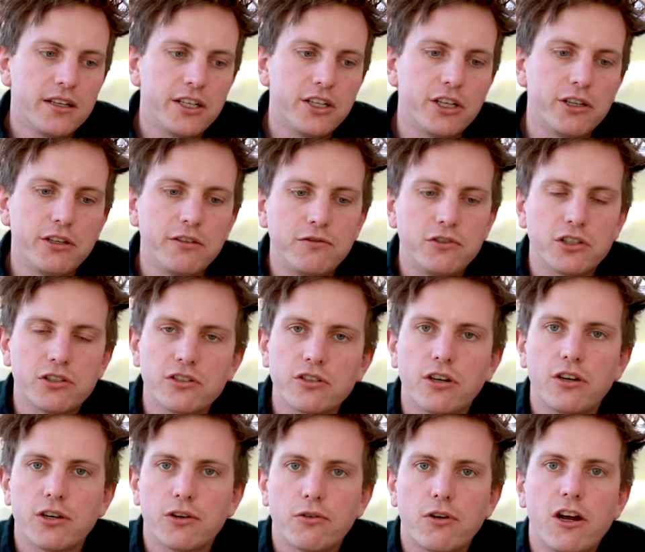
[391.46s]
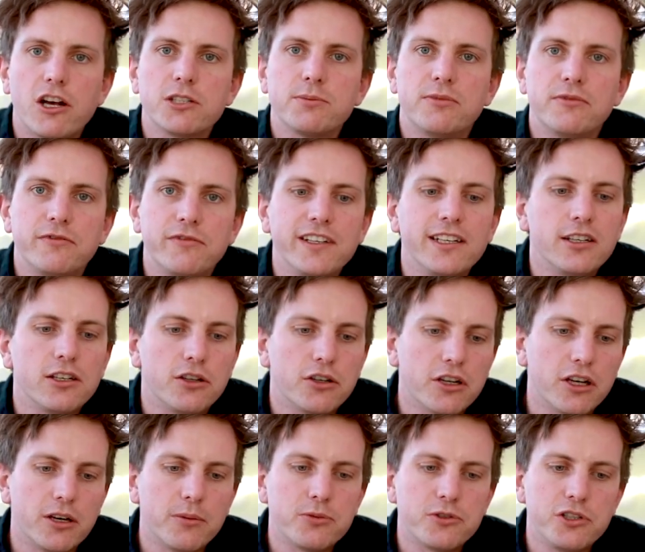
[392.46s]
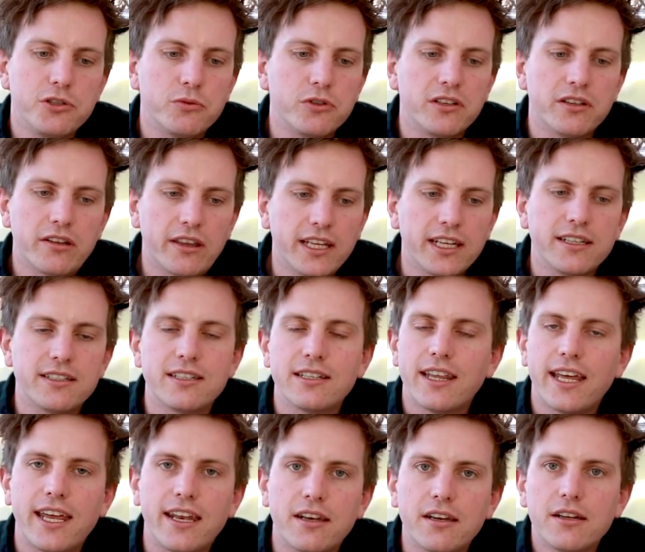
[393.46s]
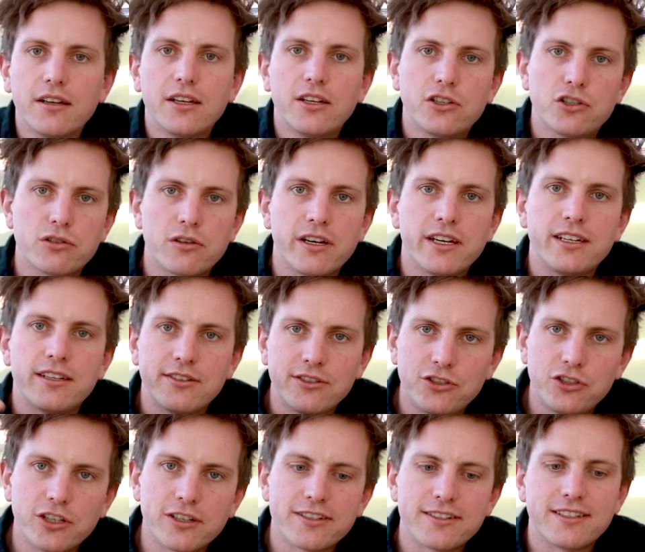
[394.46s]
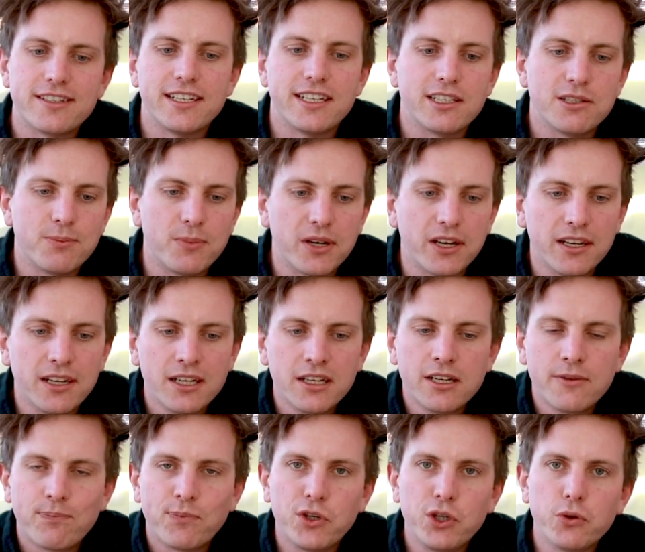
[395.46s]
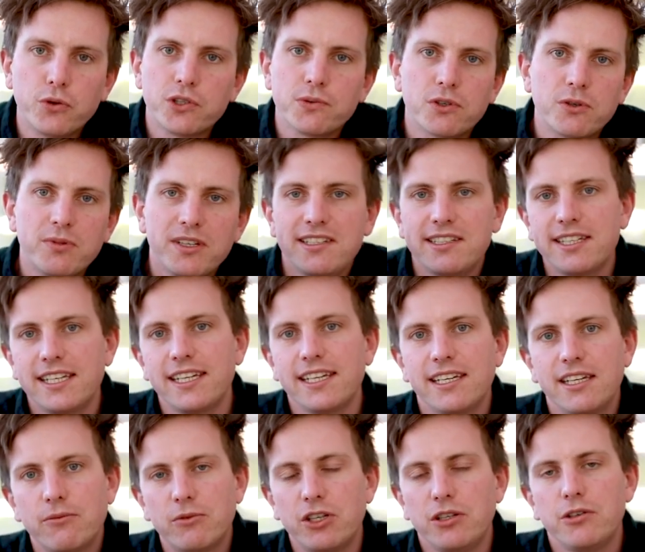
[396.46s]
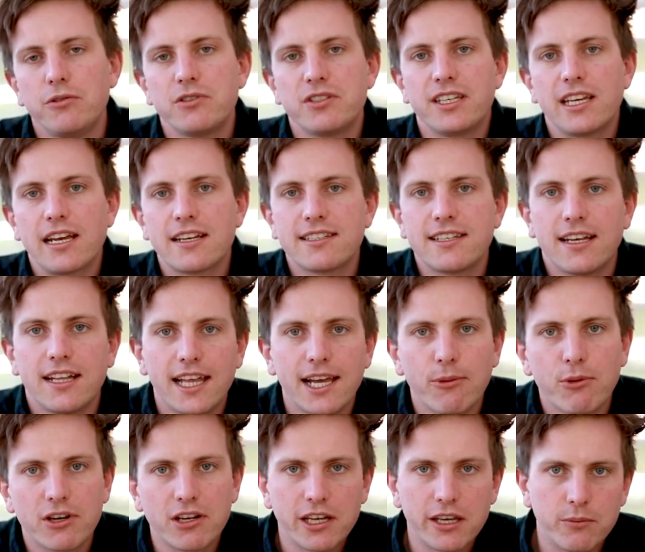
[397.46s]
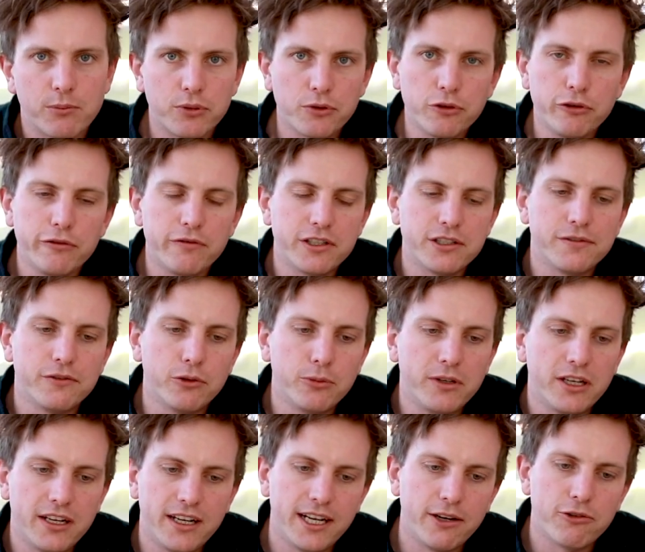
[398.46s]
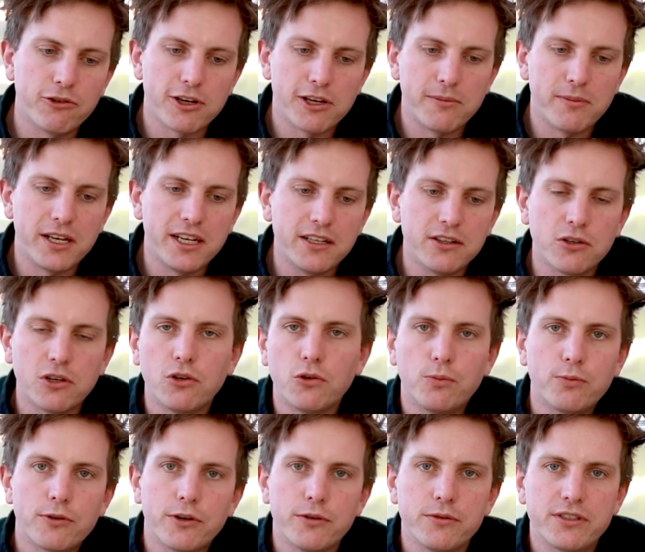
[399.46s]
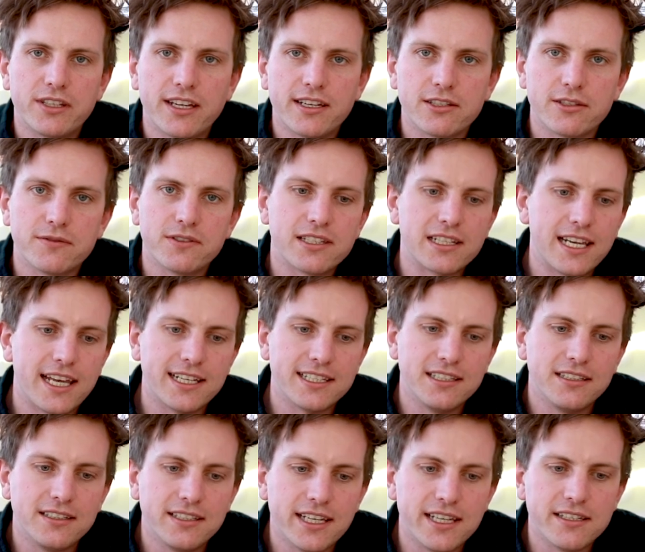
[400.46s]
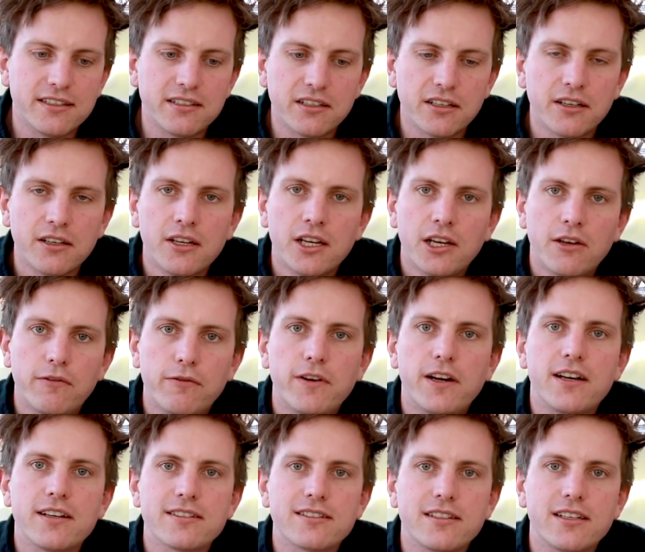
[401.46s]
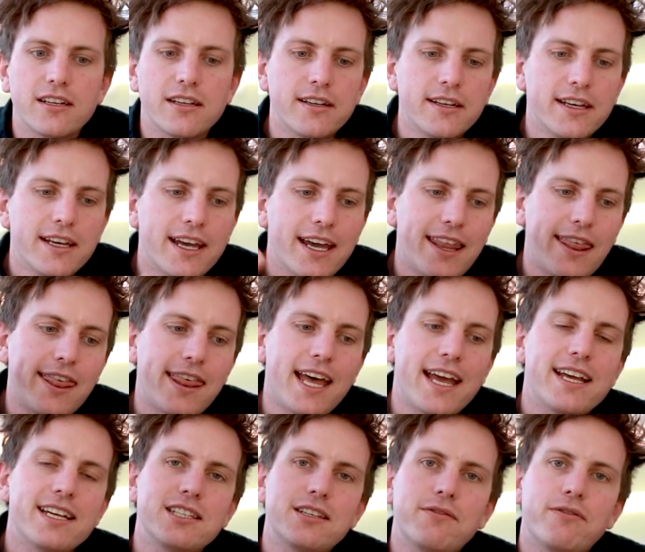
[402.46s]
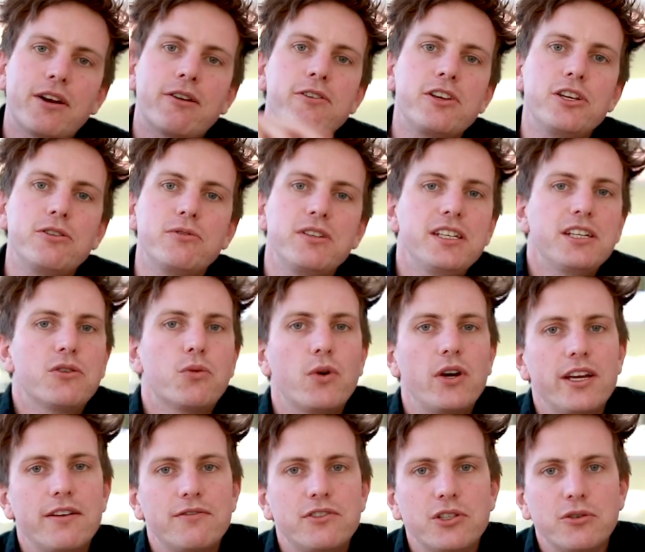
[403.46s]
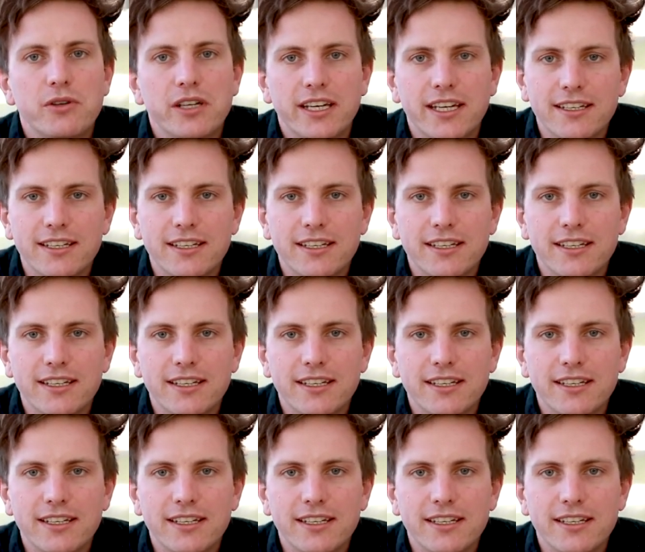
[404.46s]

you've just got a grasp of VLOOKUPs. You wouldn't think to then try and adjust it. But you always want to be thinking when you're using Excel, how can I improve this formula? How can I make the whole process of selecting data faster? And that is a very unique way of doing